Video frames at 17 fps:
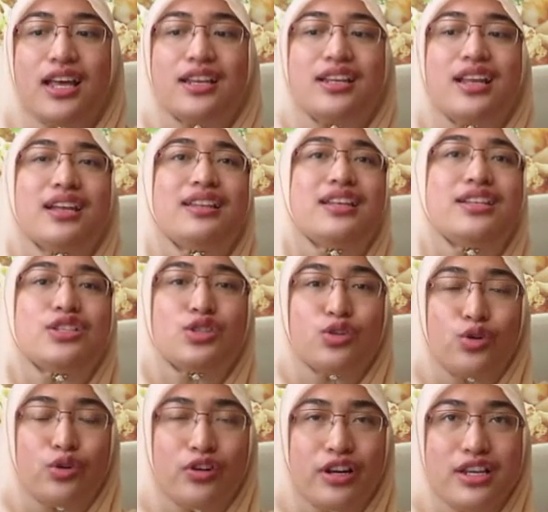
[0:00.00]
data
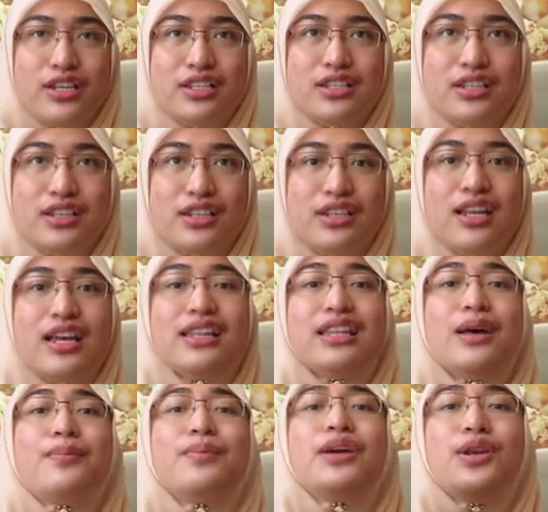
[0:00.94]
storage,
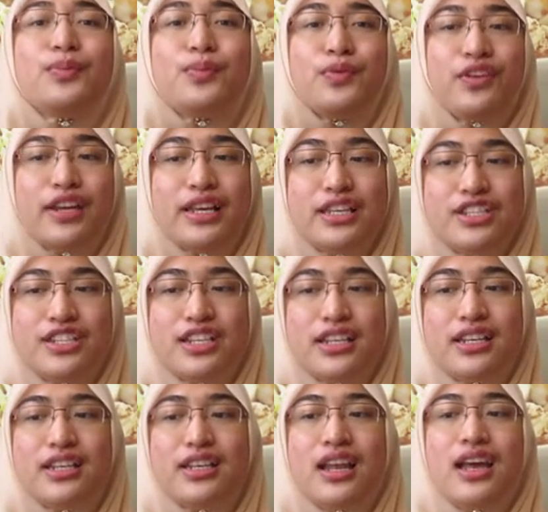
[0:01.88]
data
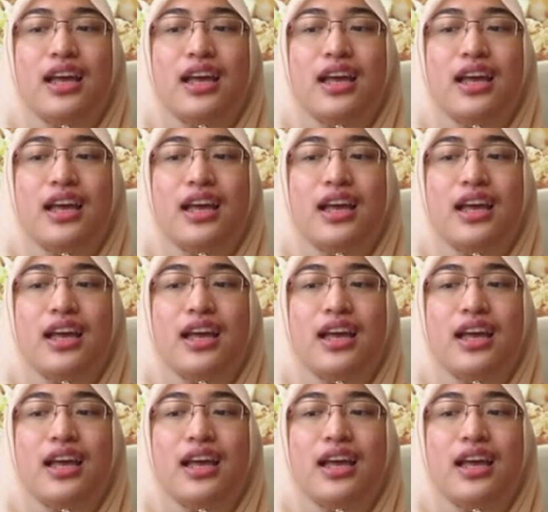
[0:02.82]
manipulation,